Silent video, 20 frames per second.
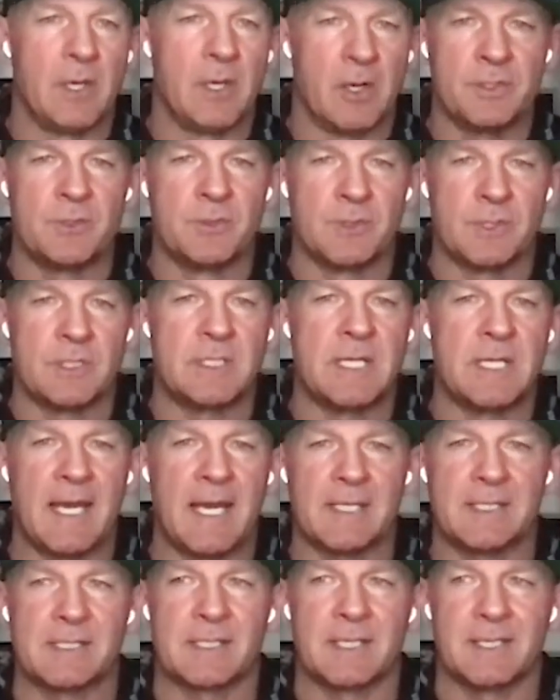arduous
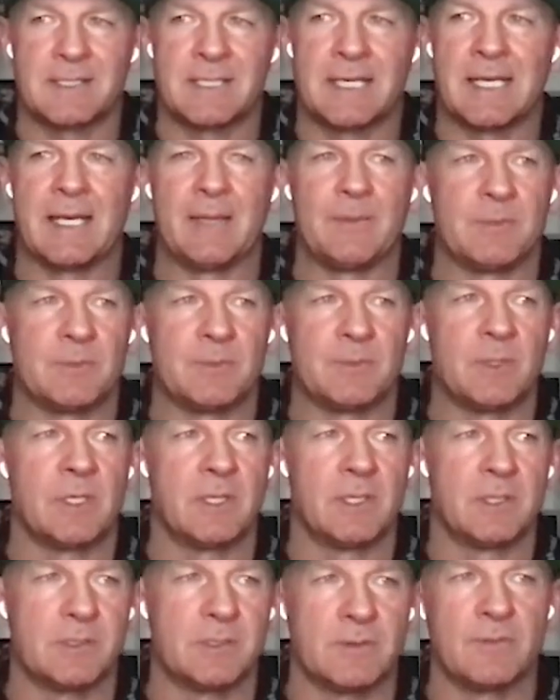task at times
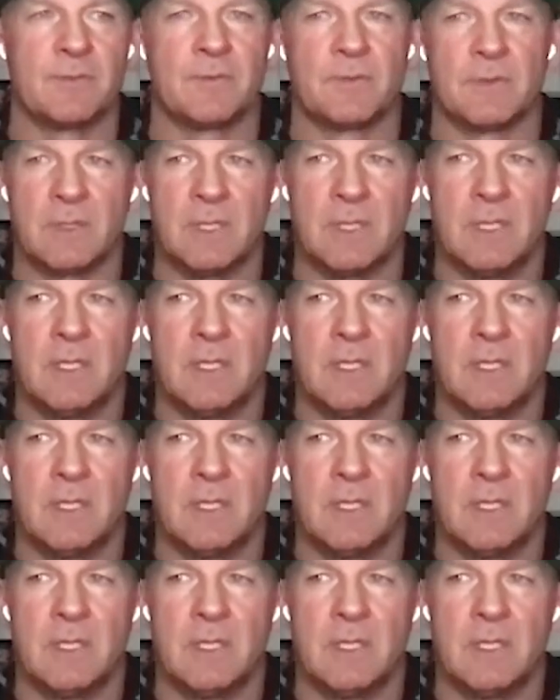because of